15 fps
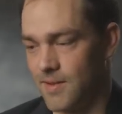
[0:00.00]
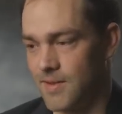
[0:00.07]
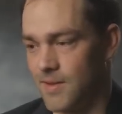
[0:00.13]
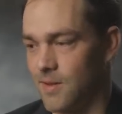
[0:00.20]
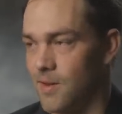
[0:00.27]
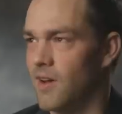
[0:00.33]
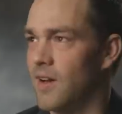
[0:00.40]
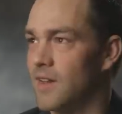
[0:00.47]
it's
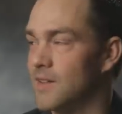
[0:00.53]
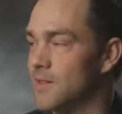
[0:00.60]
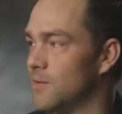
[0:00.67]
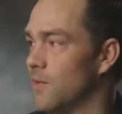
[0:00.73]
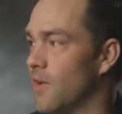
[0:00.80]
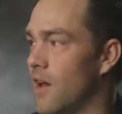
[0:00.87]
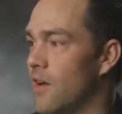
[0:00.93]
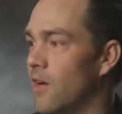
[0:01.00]
like, oh, I just
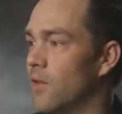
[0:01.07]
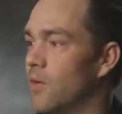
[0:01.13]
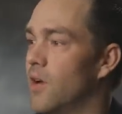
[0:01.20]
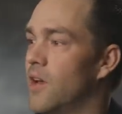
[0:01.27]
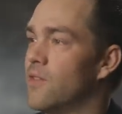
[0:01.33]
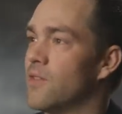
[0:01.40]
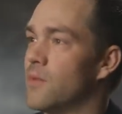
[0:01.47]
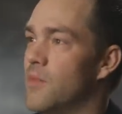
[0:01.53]
ran all the
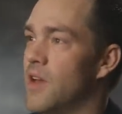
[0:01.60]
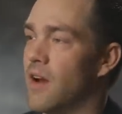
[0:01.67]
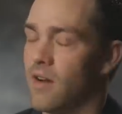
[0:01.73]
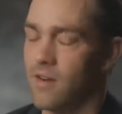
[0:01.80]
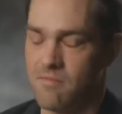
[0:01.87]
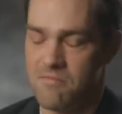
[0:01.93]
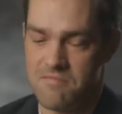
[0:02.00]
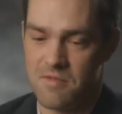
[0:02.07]
way from
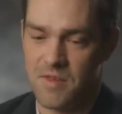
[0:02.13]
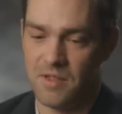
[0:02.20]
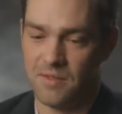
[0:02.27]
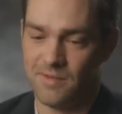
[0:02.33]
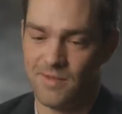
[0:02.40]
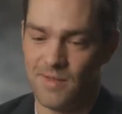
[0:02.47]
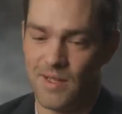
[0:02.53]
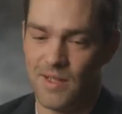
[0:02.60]
there.
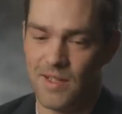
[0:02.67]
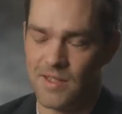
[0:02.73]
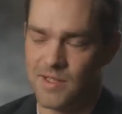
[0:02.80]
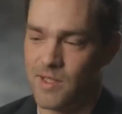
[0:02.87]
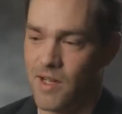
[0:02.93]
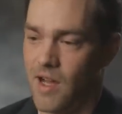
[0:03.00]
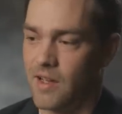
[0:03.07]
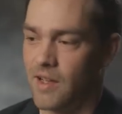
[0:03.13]
Didn't get
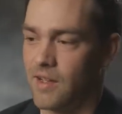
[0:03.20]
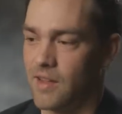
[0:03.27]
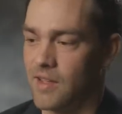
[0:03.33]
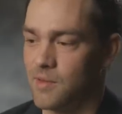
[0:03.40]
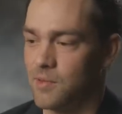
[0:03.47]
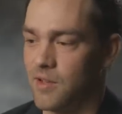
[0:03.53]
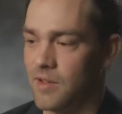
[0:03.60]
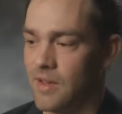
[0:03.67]
shot yet.
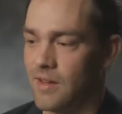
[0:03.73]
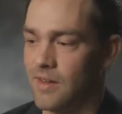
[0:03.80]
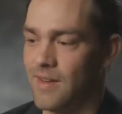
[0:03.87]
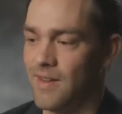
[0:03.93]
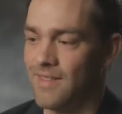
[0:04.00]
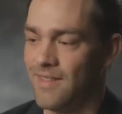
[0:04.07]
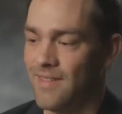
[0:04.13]
That's pretty good.